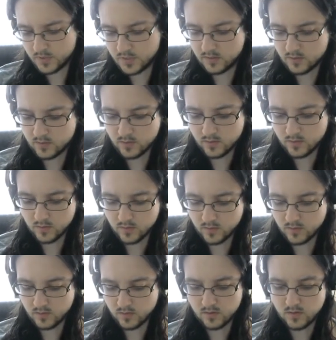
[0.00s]
be
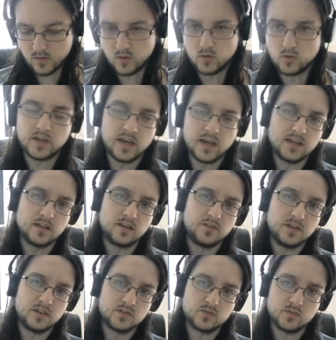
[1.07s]
okay if
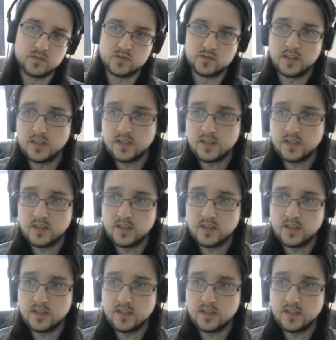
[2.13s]
he knows what he's doing.